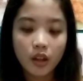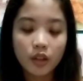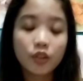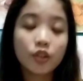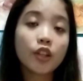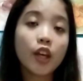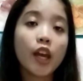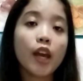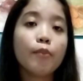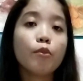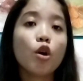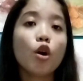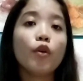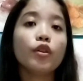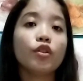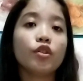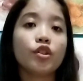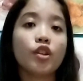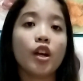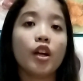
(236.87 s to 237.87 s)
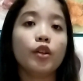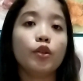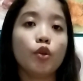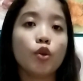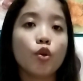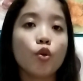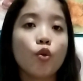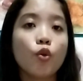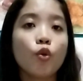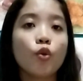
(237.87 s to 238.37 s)
Today, I'm going to share to
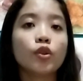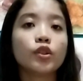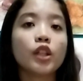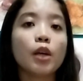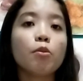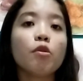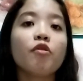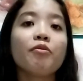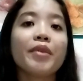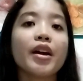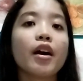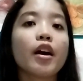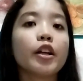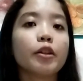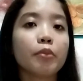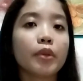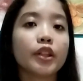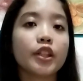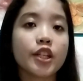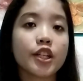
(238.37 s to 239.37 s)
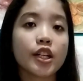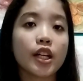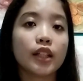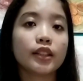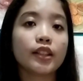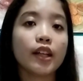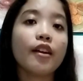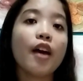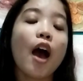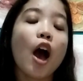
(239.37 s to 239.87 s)
you some of my art materials and